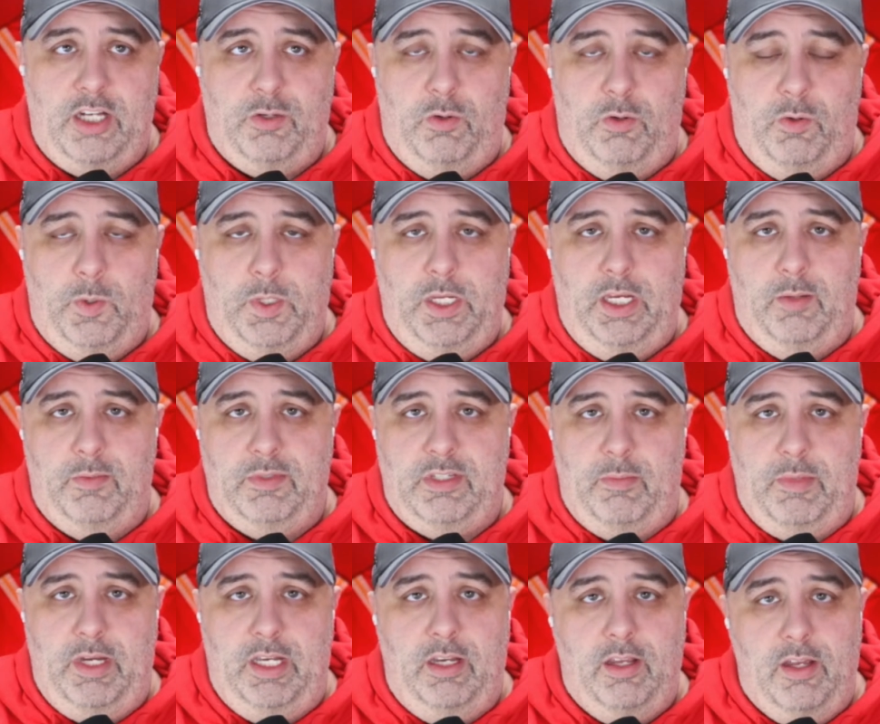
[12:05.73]
Williams. I
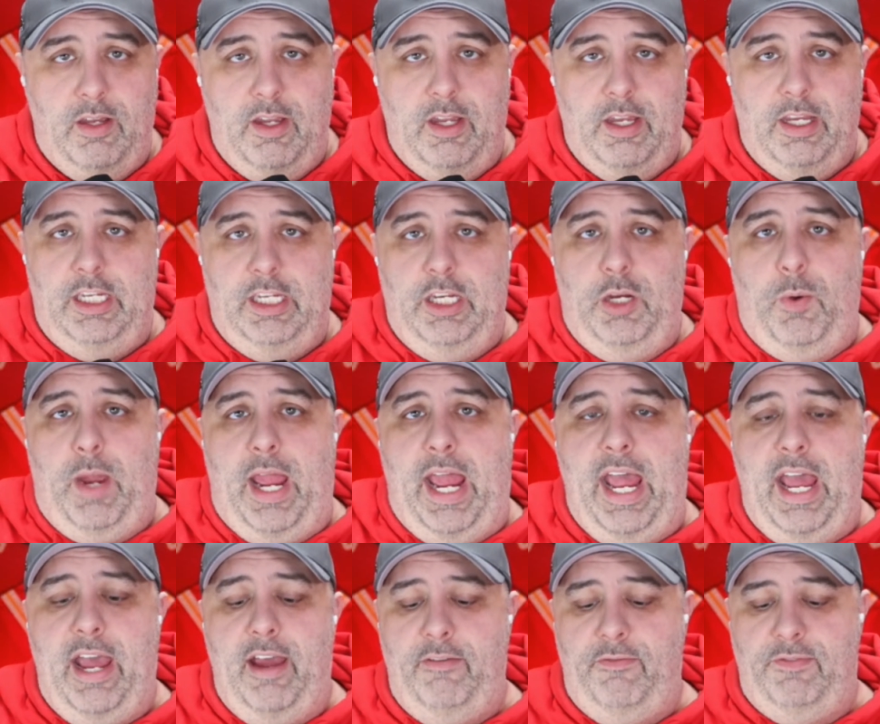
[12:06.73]
mean, you
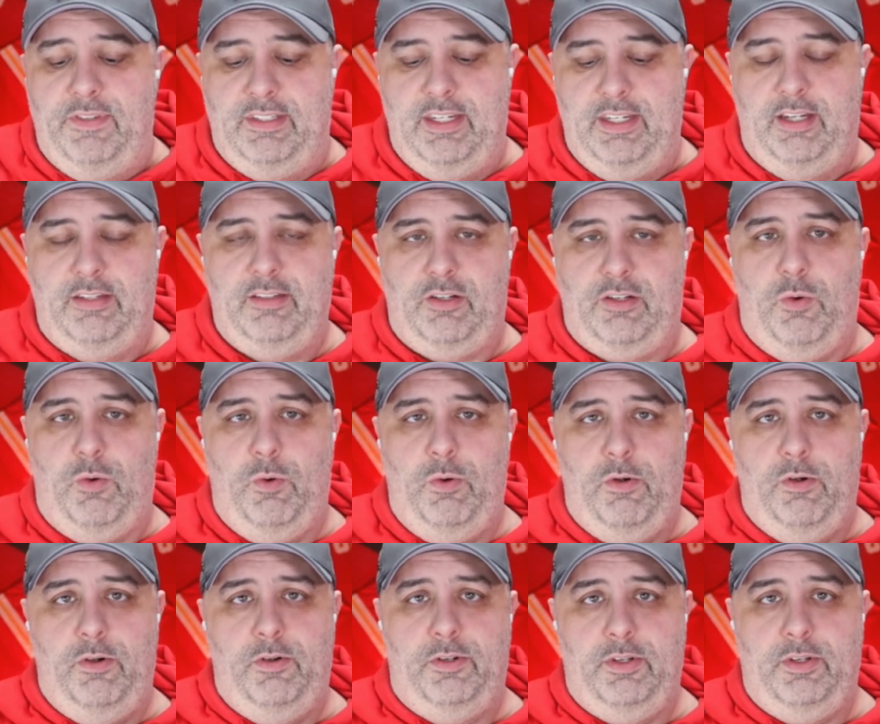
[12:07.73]
have 6
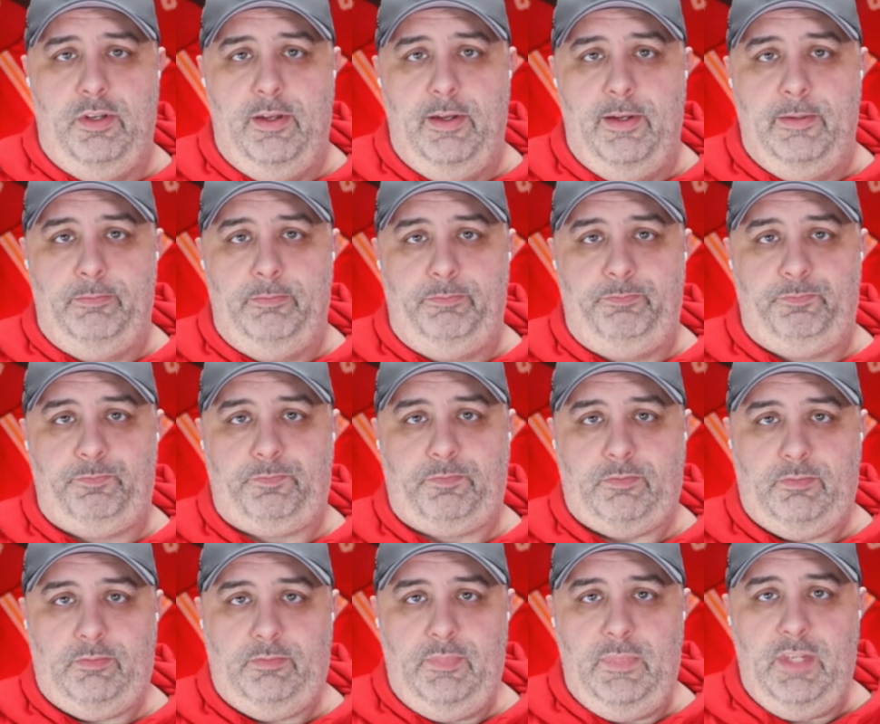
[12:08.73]
corners
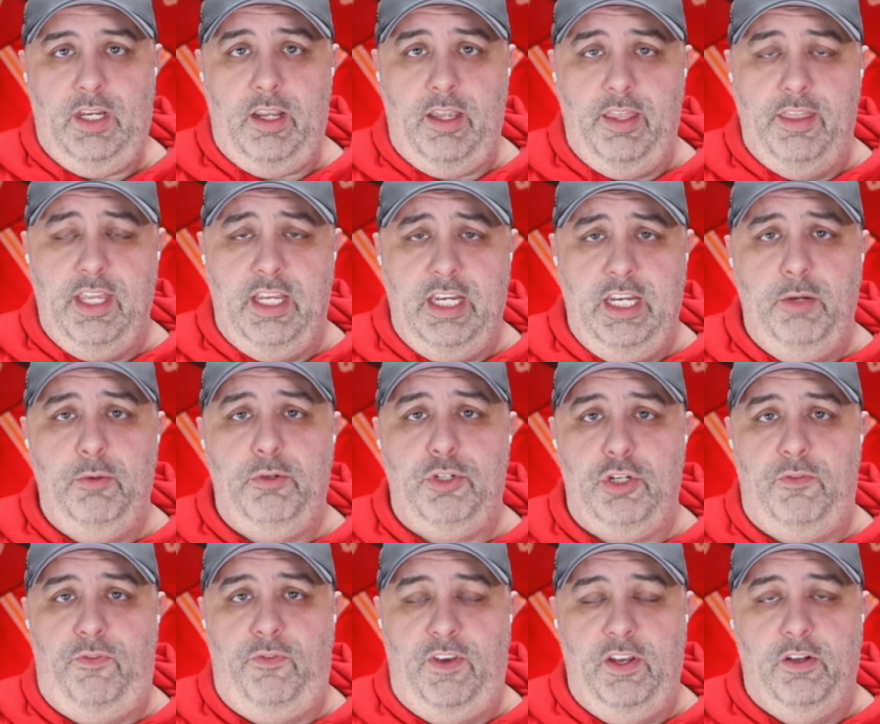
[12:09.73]
that you
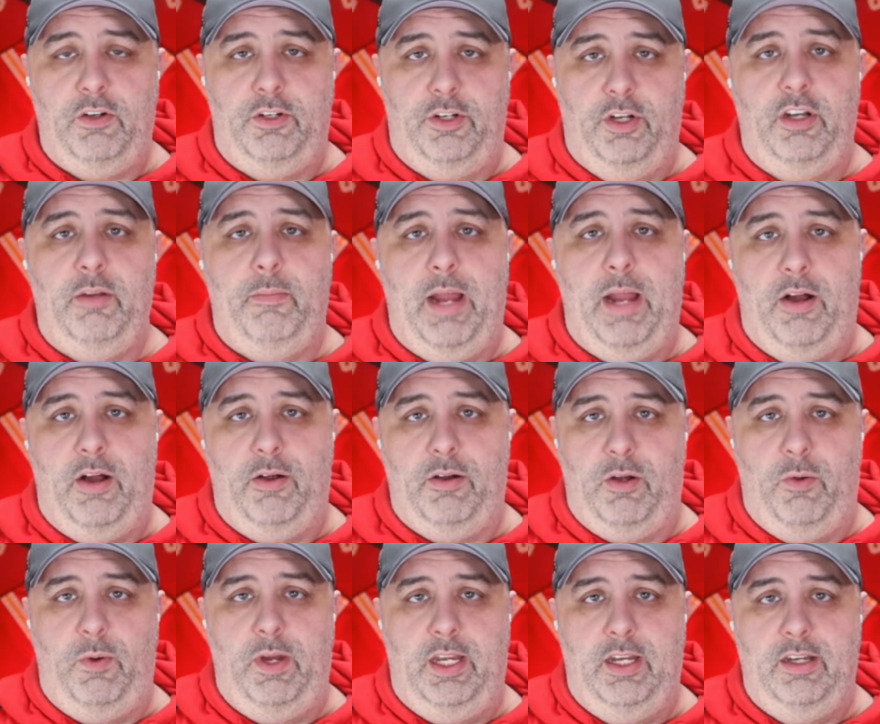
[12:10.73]
should feel good about
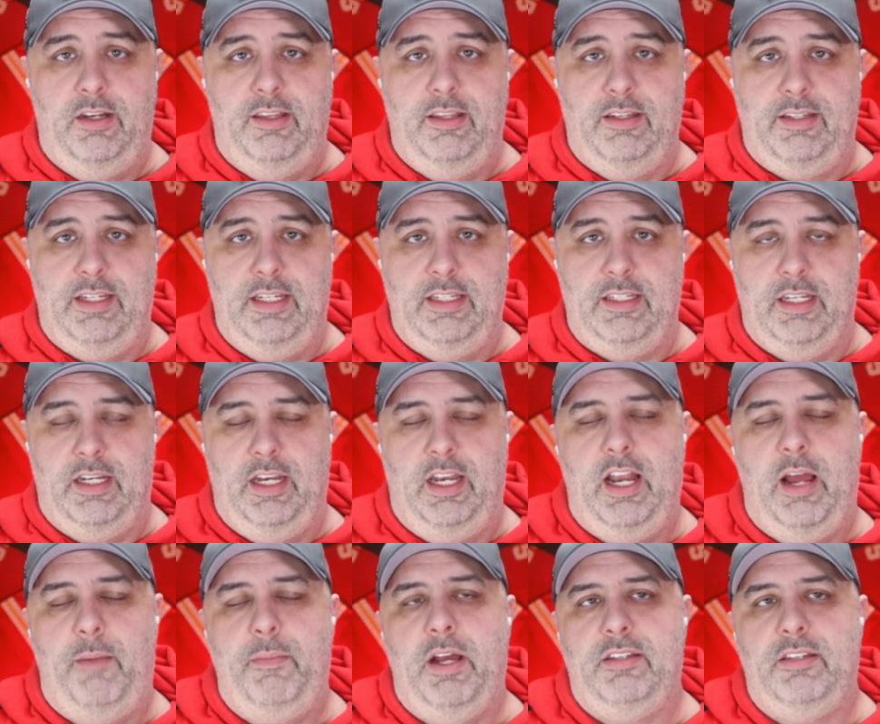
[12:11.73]
going into the season. And
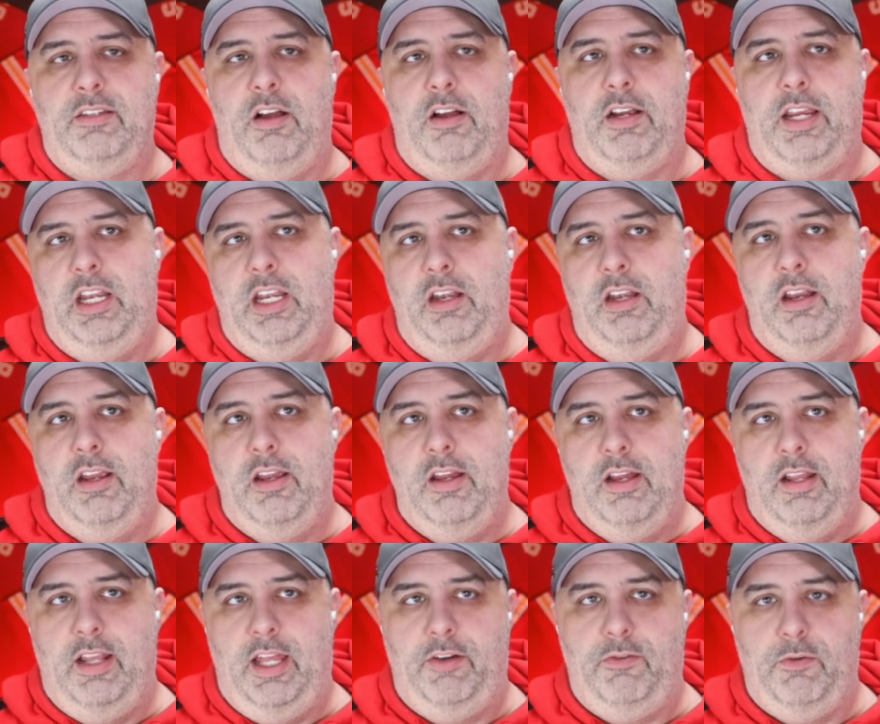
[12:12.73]
I'm not talking
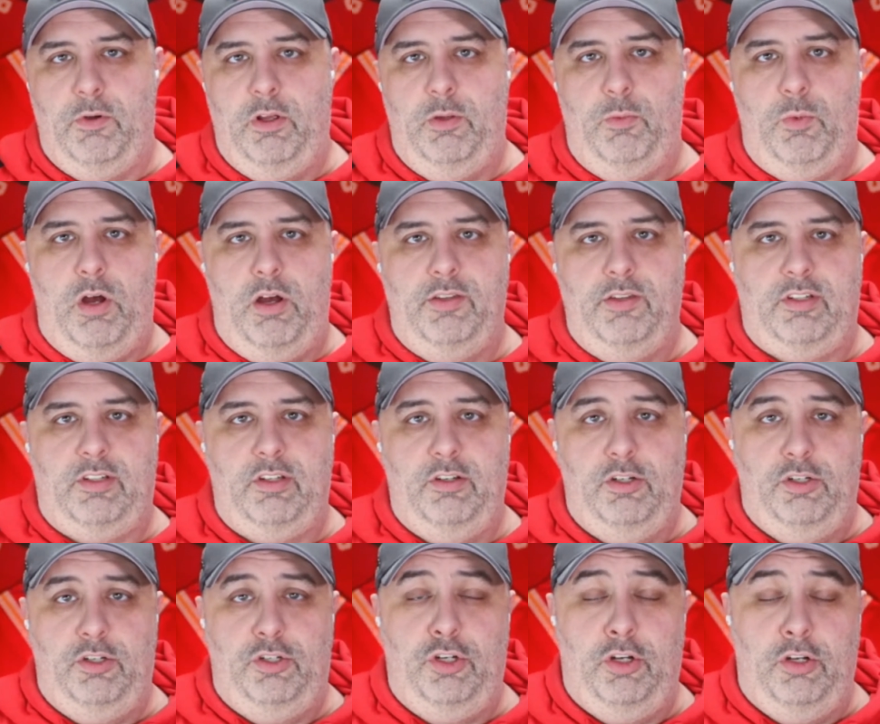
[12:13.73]
like Roland Wallace
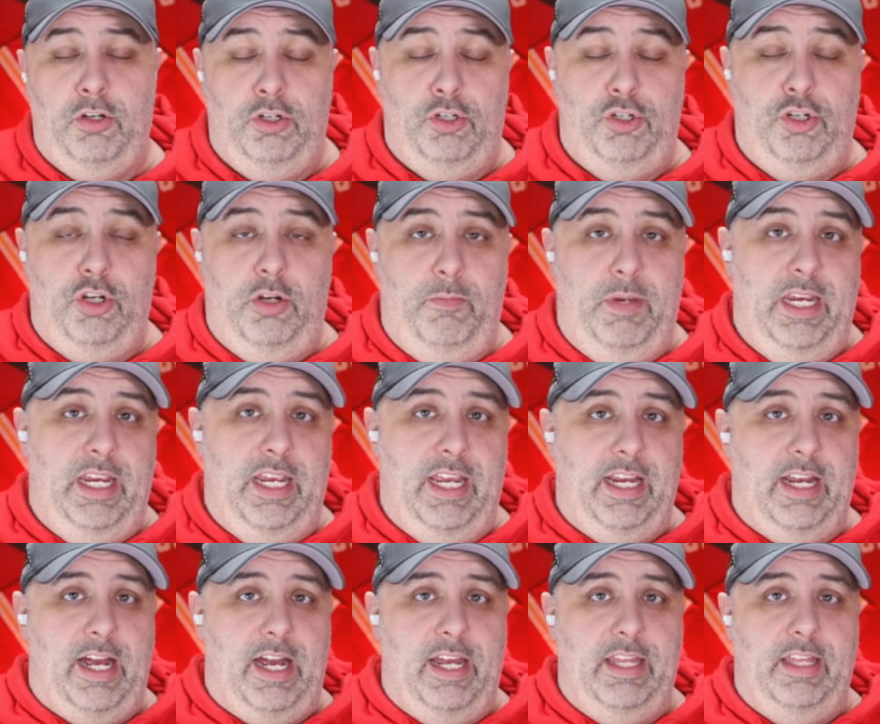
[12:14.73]
should be a
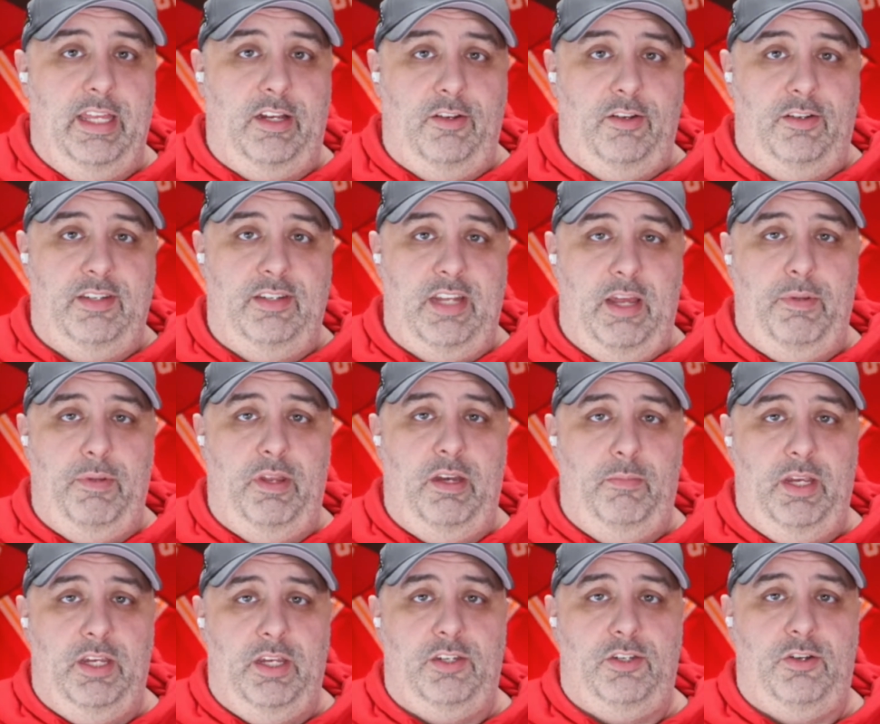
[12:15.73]
guy that could step in and
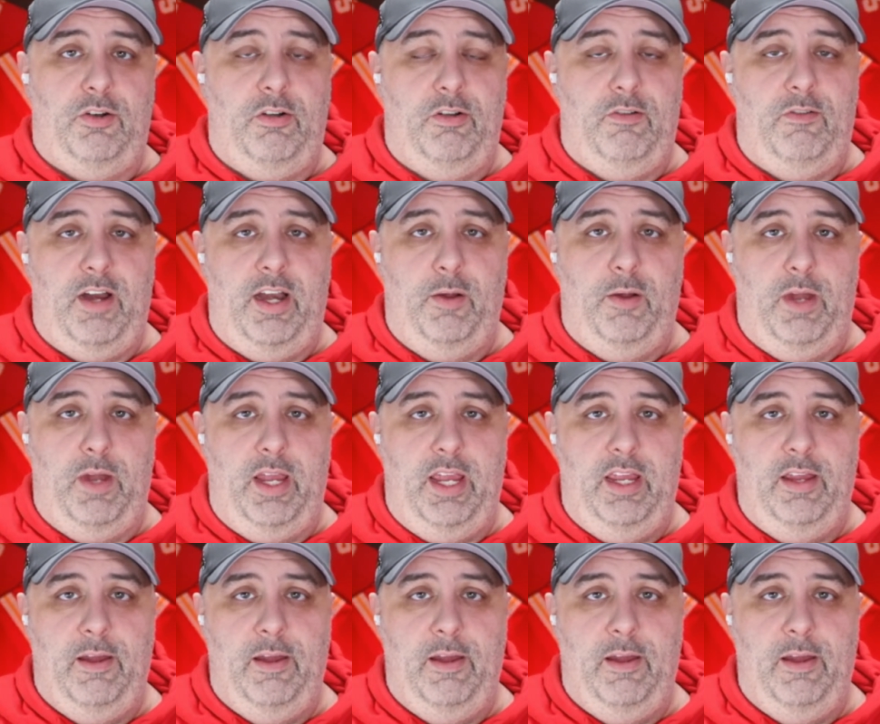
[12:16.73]
be a starter right away,